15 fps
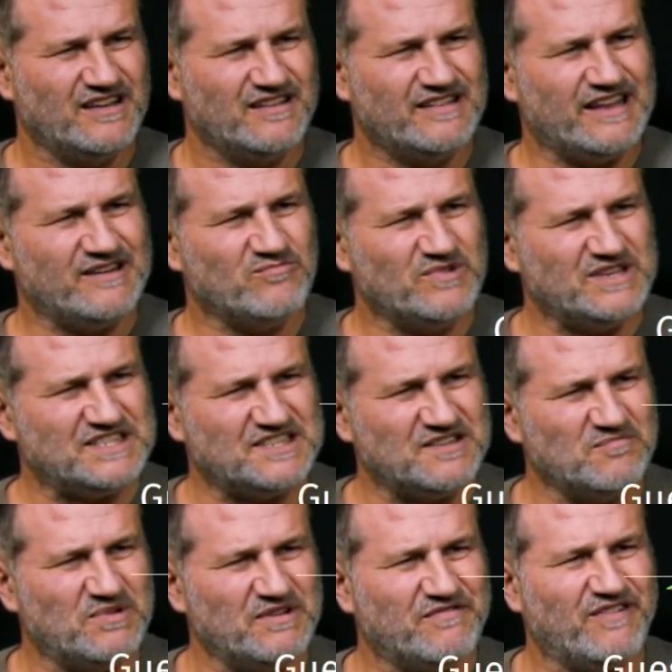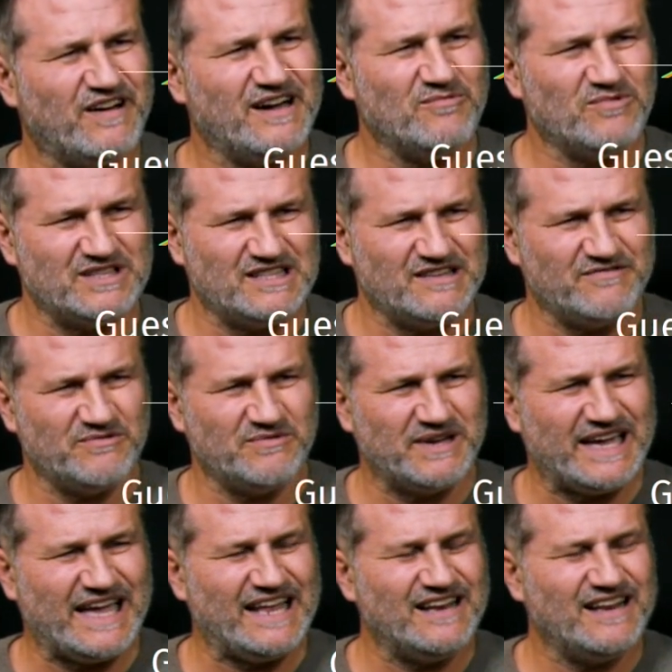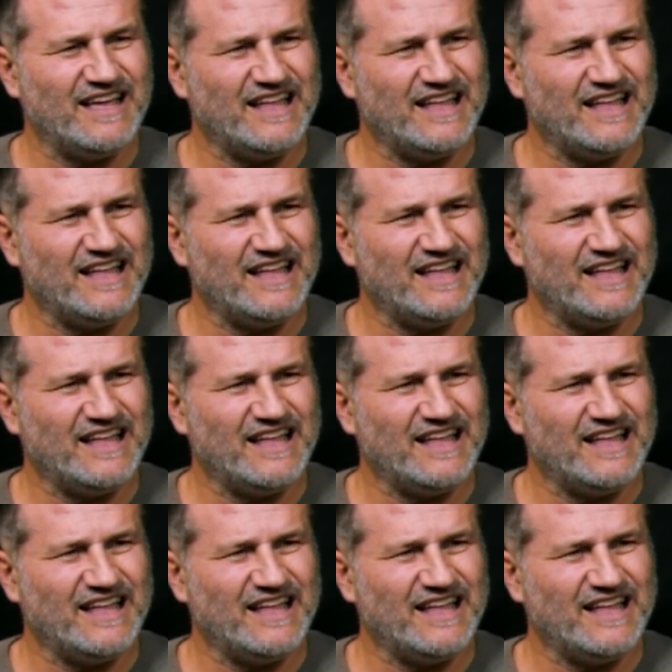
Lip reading: then we simplify whatever we can,